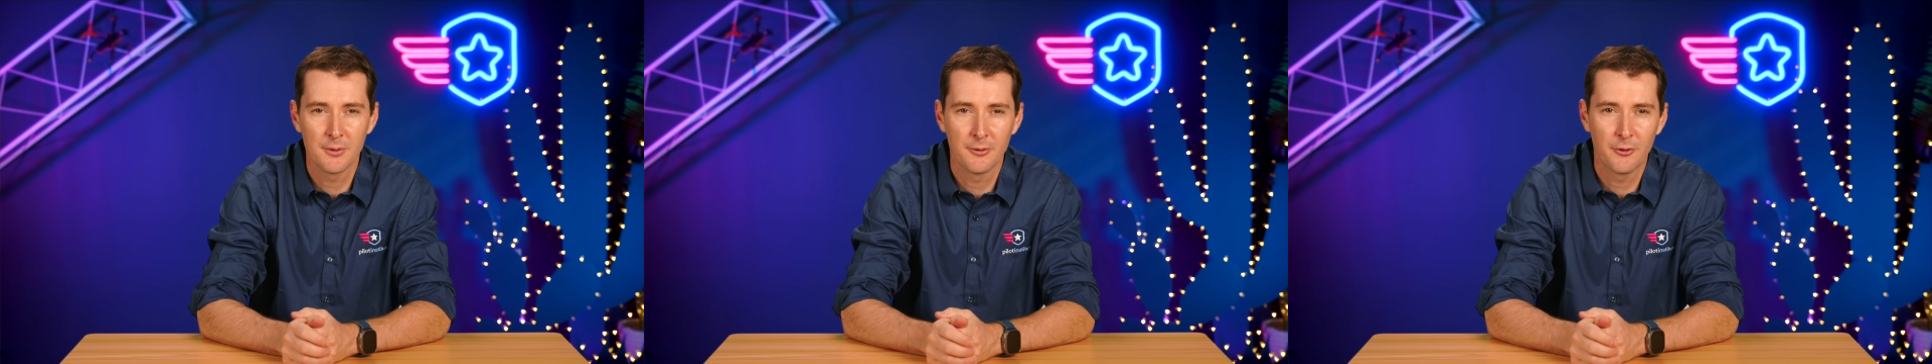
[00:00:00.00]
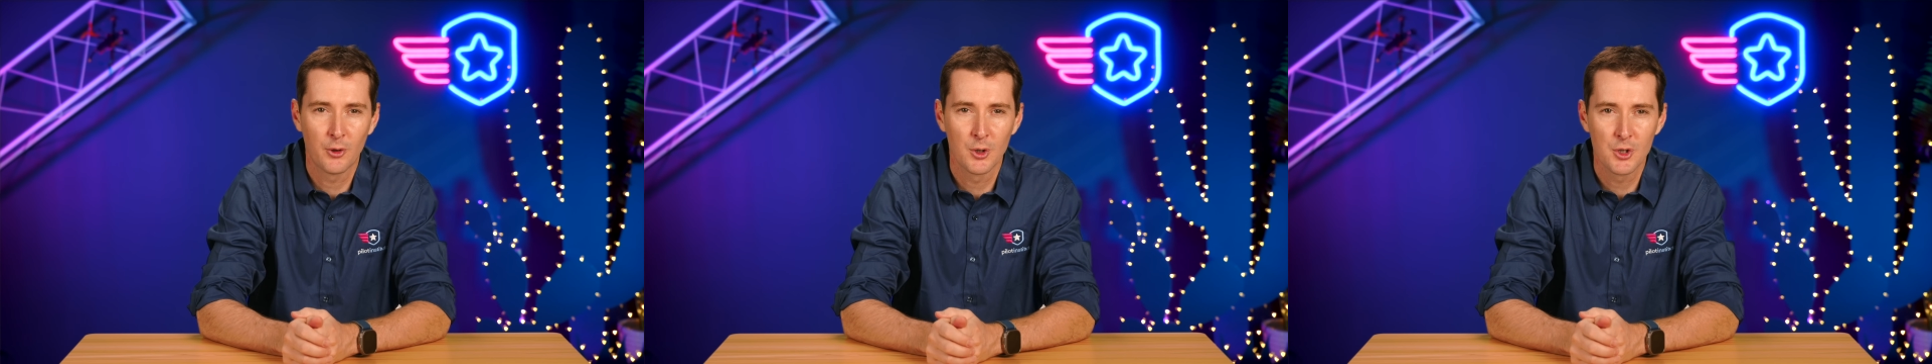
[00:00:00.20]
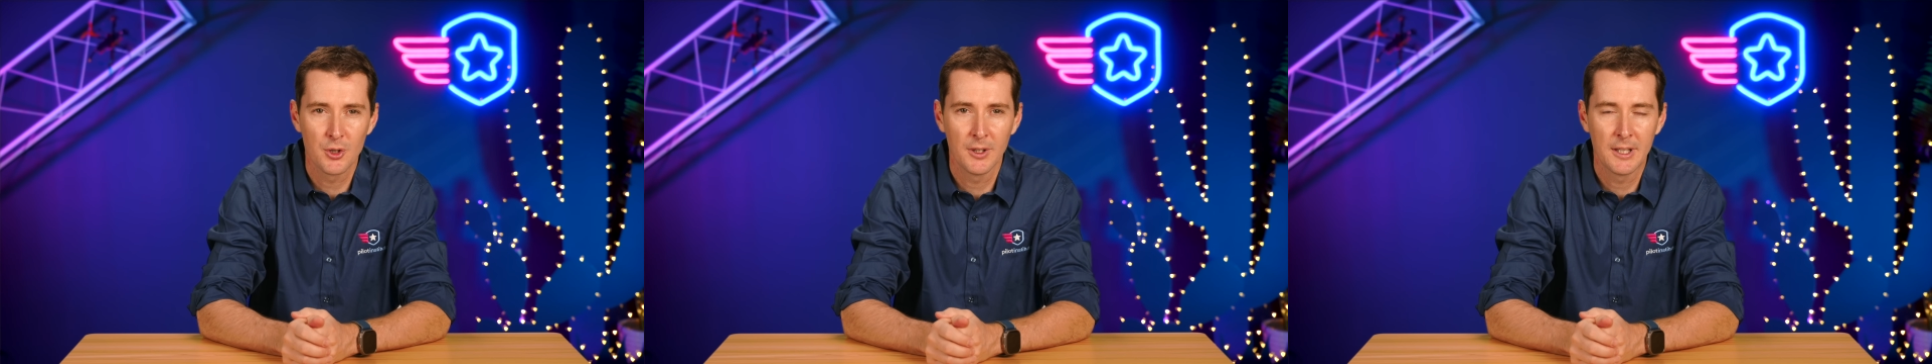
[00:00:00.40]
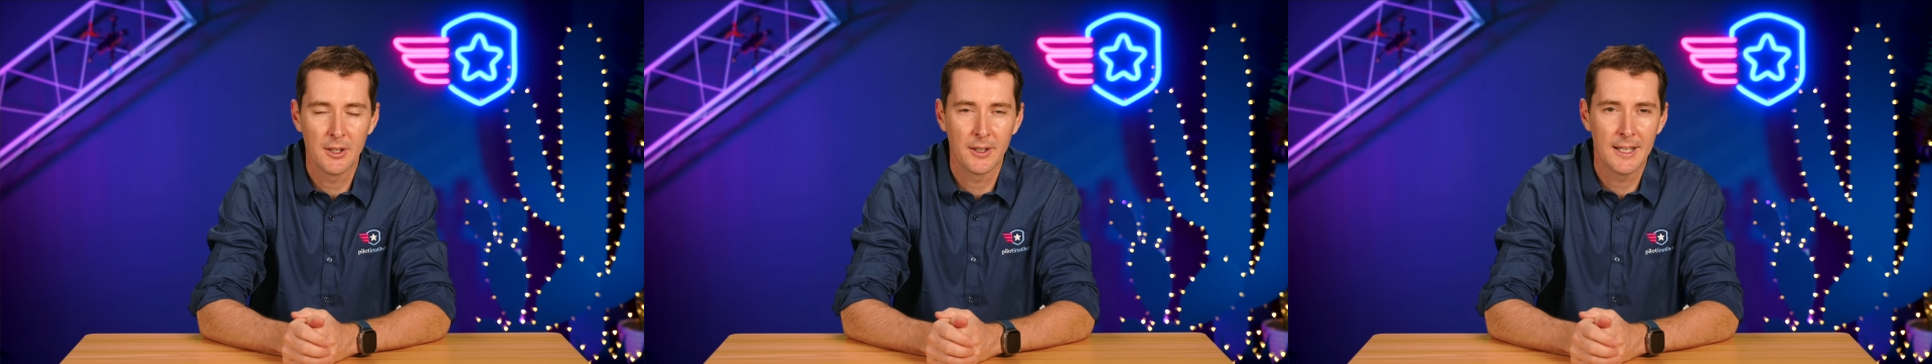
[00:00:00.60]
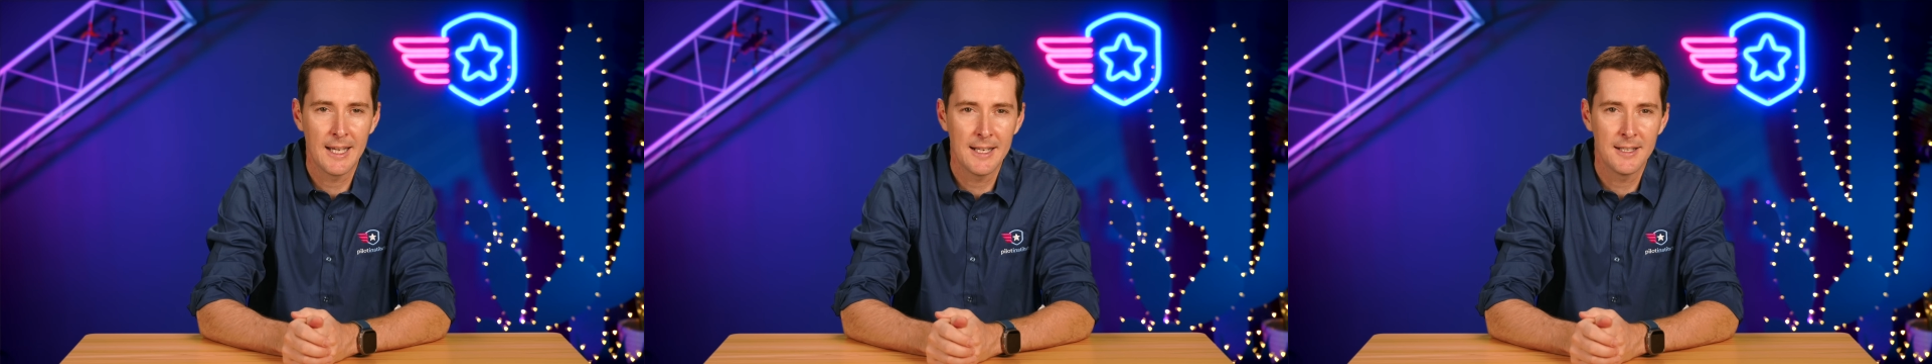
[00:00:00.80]
Unfortunately,
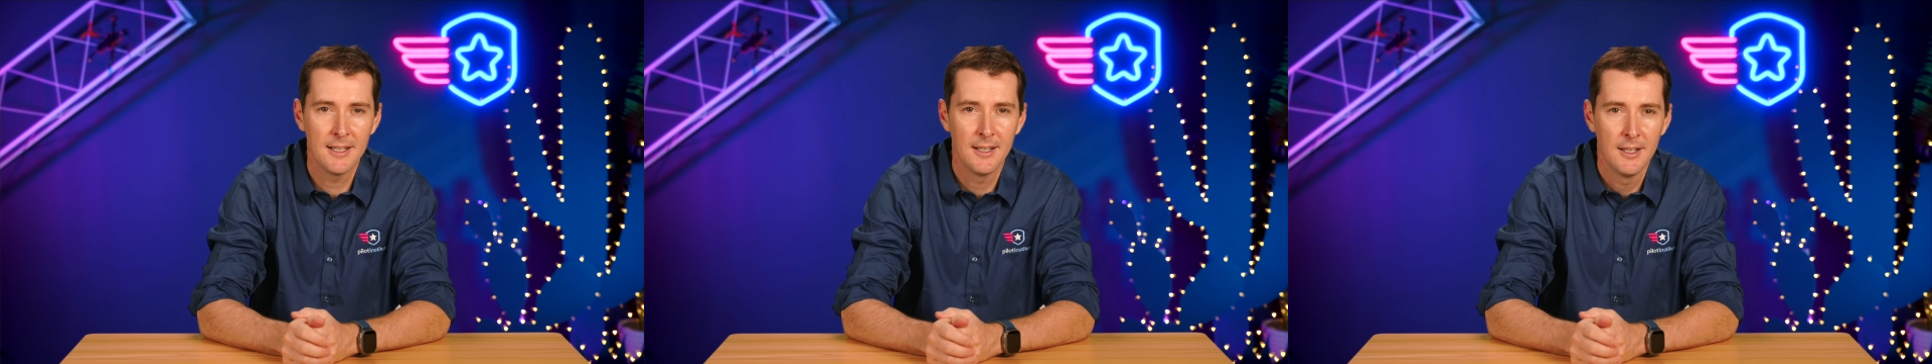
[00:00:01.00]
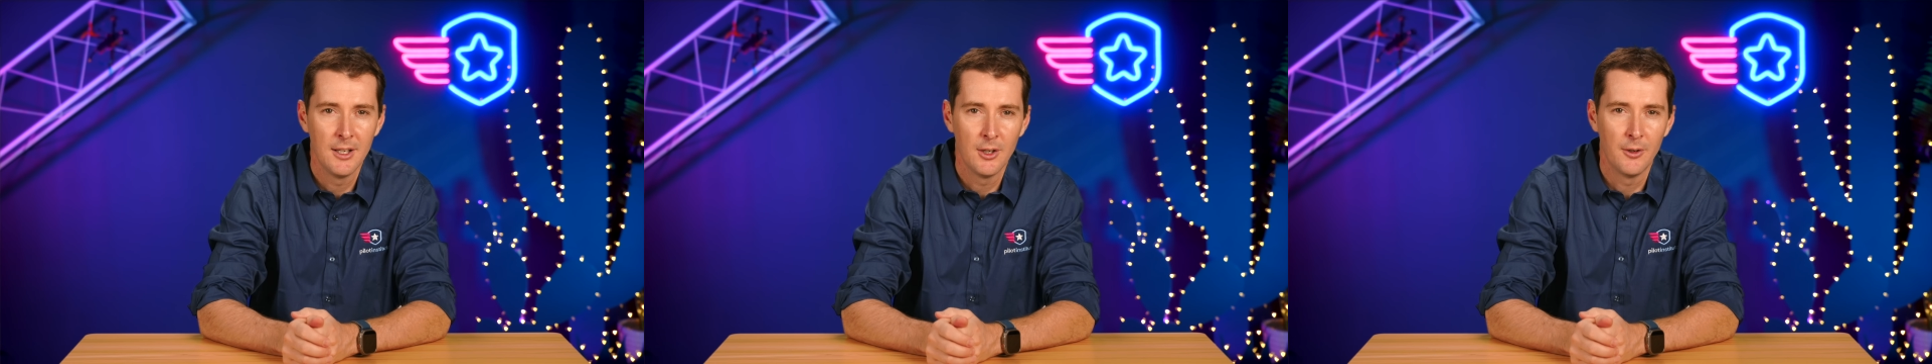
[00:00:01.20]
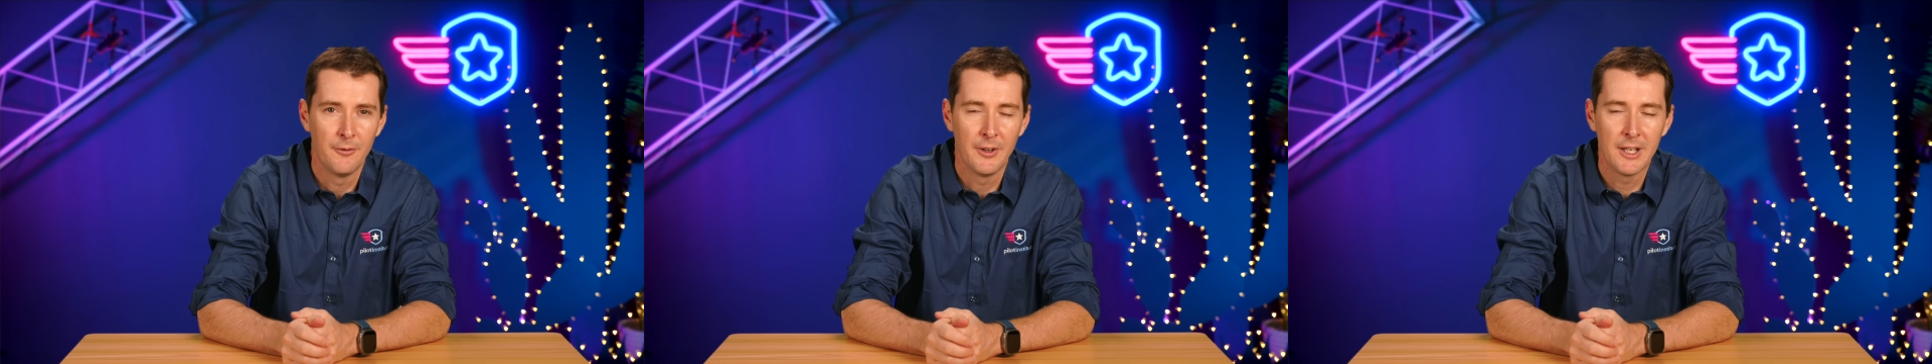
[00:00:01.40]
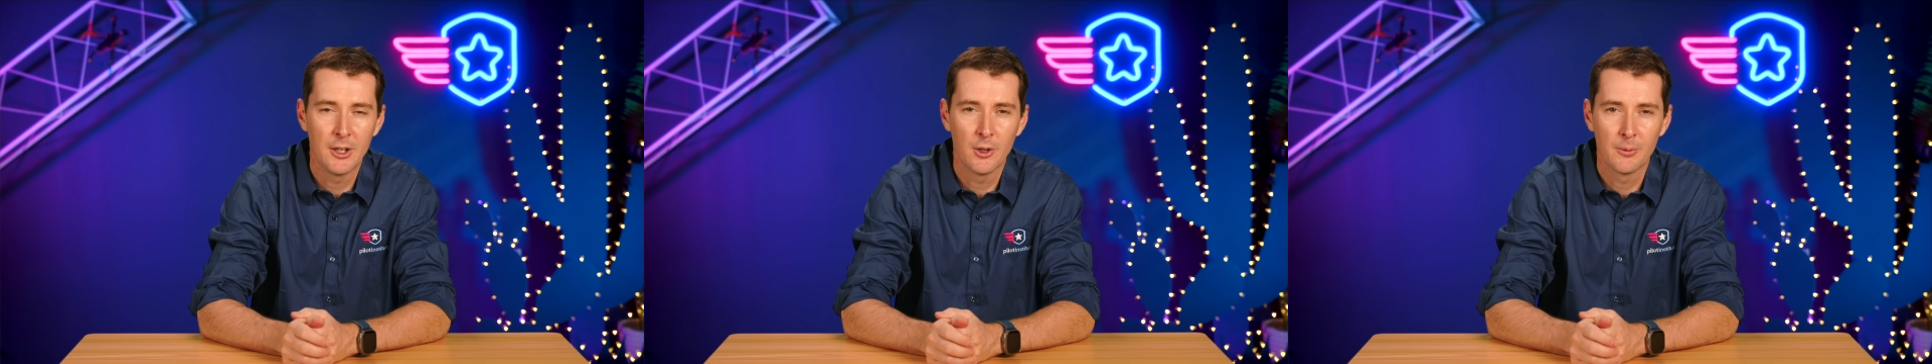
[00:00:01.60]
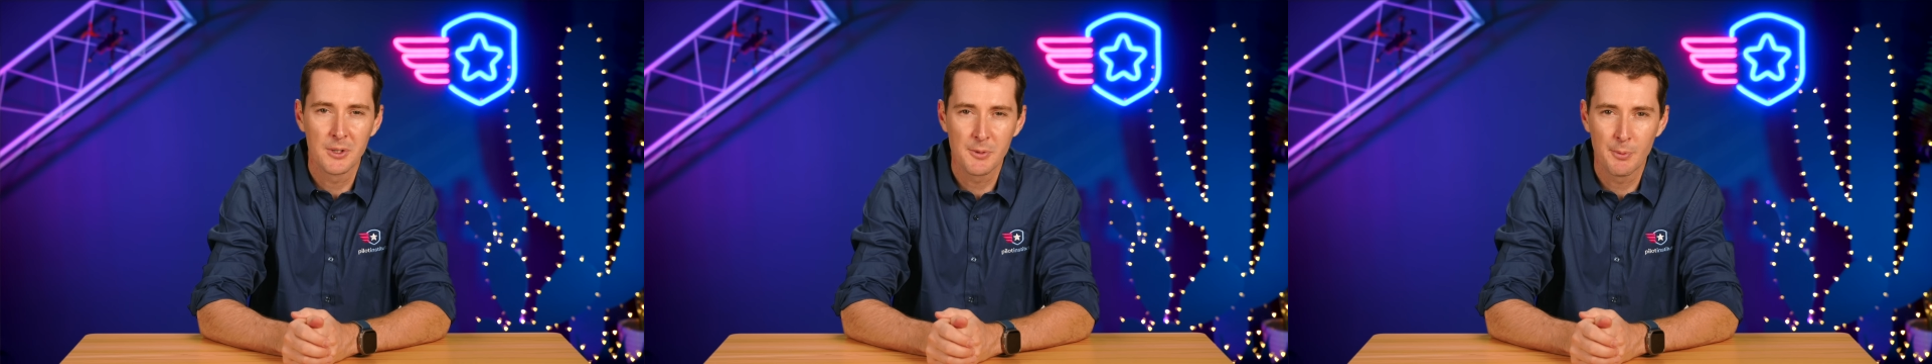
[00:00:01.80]
again, a
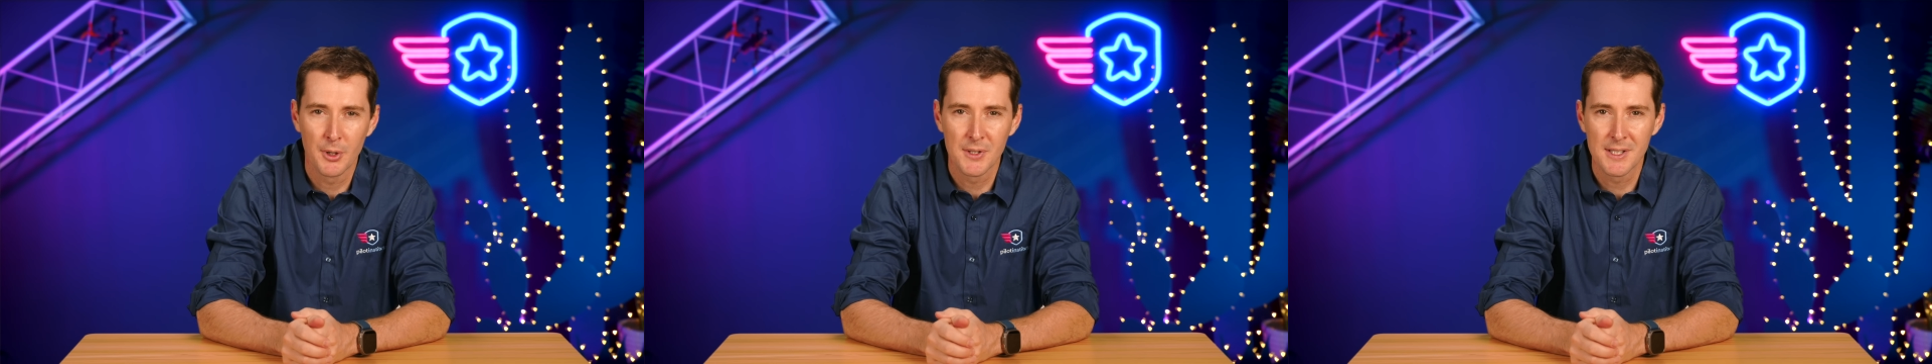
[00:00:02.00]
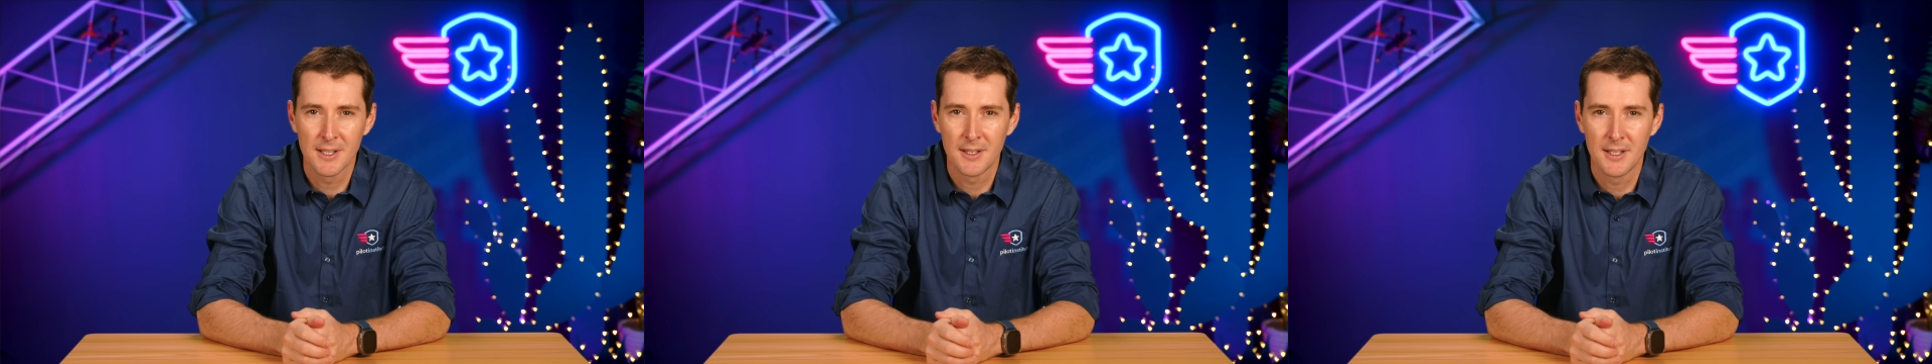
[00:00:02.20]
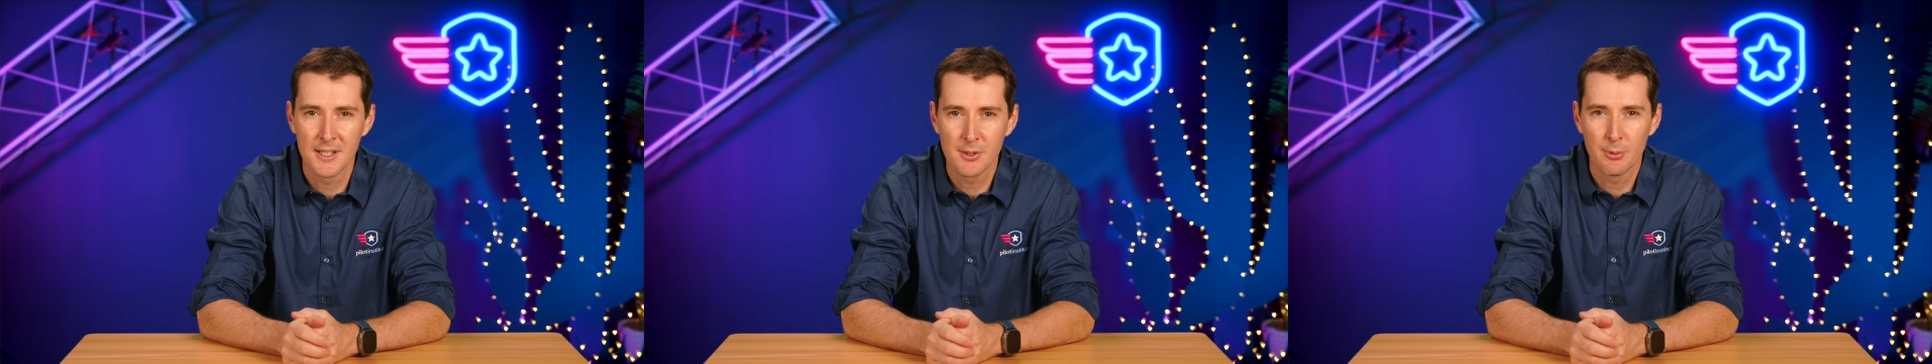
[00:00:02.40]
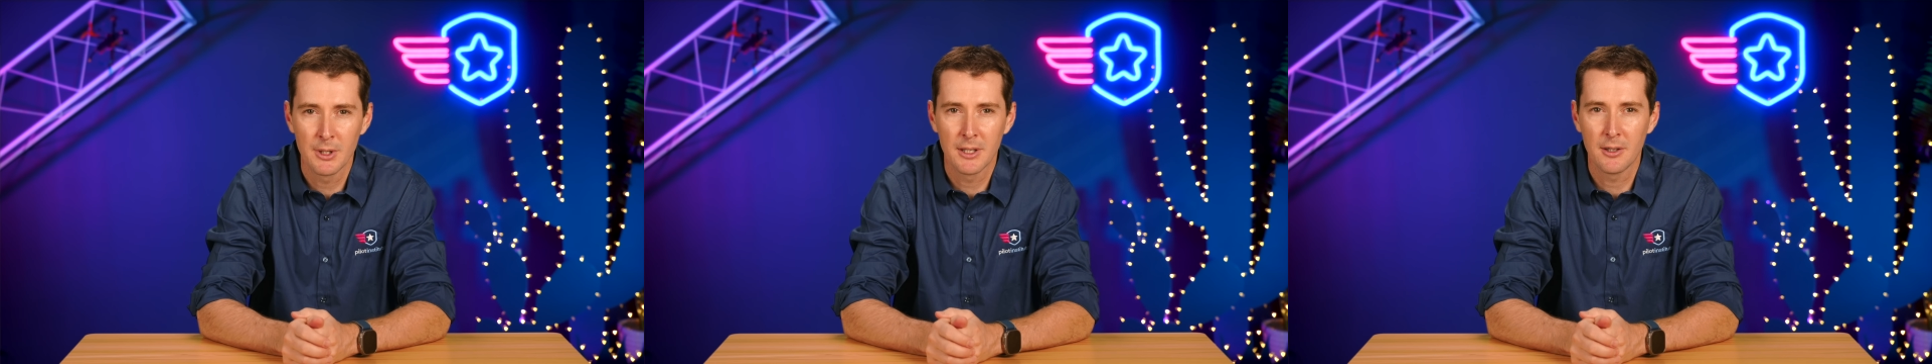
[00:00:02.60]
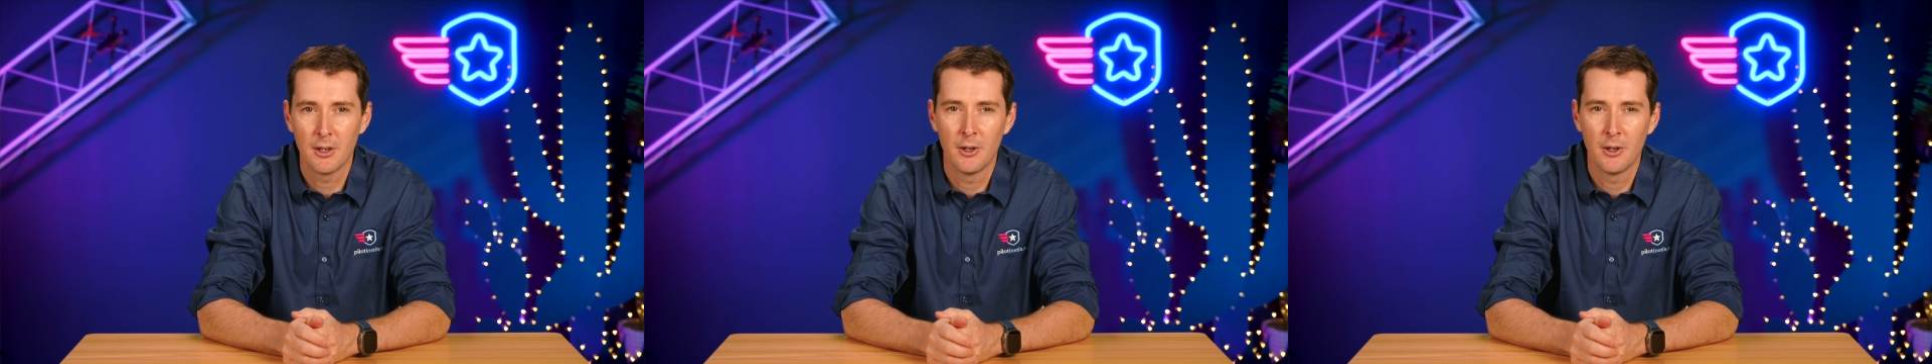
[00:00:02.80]
video was posted this week